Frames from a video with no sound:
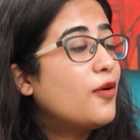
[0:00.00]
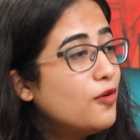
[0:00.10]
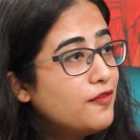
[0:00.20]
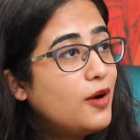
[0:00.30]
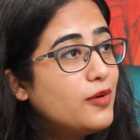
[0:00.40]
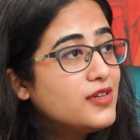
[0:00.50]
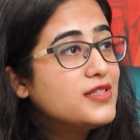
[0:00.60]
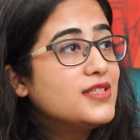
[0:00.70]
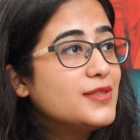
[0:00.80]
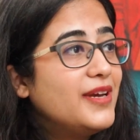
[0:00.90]
co-founders
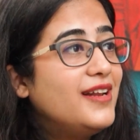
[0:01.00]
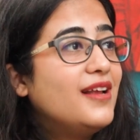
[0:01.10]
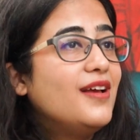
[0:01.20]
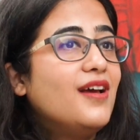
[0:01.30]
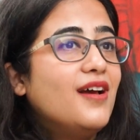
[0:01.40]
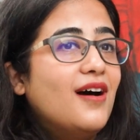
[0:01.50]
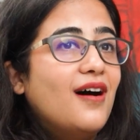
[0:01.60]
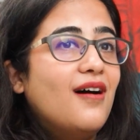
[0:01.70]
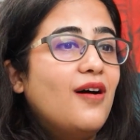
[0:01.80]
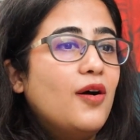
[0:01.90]
as well.
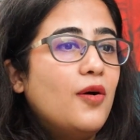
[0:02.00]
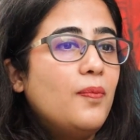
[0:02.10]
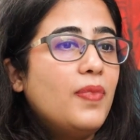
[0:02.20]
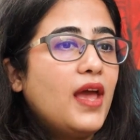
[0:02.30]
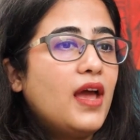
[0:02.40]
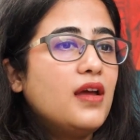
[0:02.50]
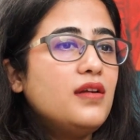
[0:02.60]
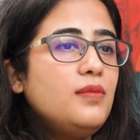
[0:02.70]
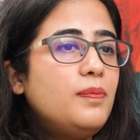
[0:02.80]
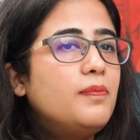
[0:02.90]

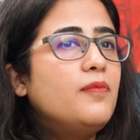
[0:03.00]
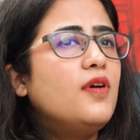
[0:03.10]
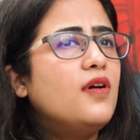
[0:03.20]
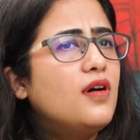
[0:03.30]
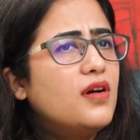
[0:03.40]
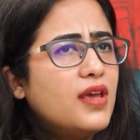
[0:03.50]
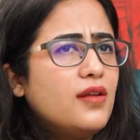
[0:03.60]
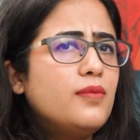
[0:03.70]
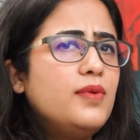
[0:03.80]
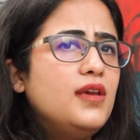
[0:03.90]
And
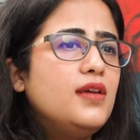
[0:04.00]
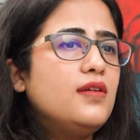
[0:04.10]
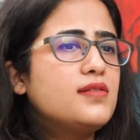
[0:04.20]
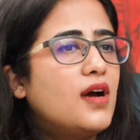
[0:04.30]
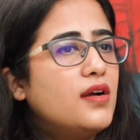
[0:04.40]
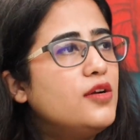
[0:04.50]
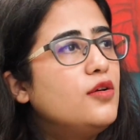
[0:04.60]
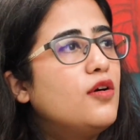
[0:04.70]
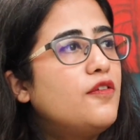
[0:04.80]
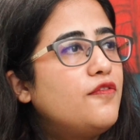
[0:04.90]
again, we started
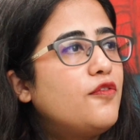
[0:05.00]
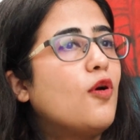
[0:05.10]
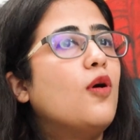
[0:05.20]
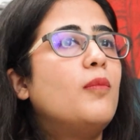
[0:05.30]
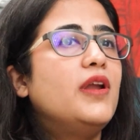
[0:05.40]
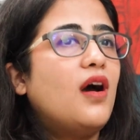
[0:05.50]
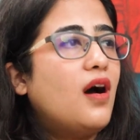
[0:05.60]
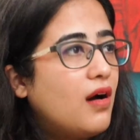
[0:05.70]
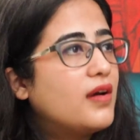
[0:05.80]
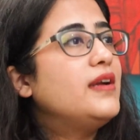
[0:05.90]
off from an
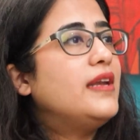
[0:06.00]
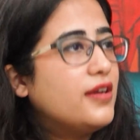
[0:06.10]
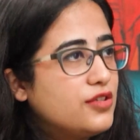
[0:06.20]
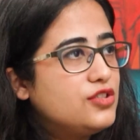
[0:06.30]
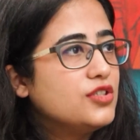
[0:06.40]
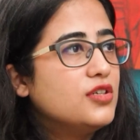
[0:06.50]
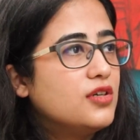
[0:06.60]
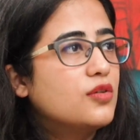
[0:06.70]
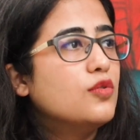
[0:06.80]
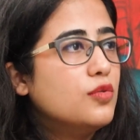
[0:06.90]

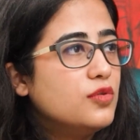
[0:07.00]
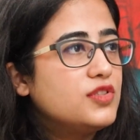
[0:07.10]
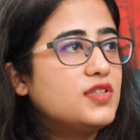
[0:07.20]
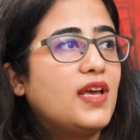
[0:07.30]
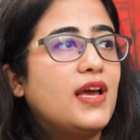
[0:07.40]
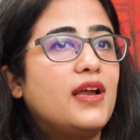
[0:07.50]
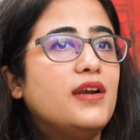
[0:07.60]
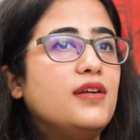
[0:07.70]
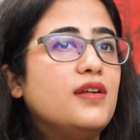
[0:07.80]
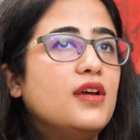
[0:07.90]
architecture course,
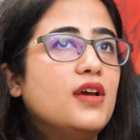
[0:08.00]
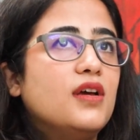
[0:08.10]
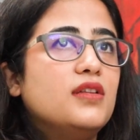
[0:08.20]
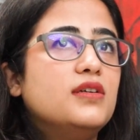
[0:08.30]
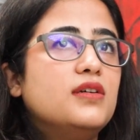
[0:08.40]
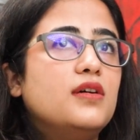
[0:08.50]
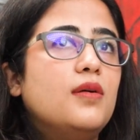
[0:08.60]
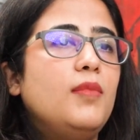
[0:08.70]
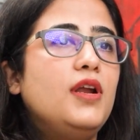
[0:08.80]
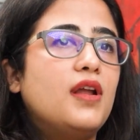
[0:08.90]
and the
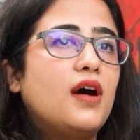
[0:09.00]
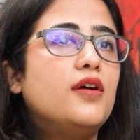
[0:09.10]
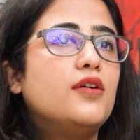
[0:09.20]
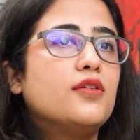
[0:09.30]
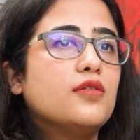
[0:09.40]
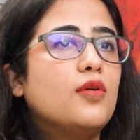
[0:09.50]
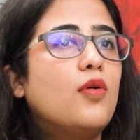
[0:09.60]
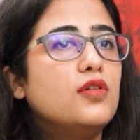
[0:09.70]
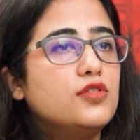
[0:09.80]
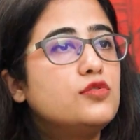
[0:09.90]
entire, all the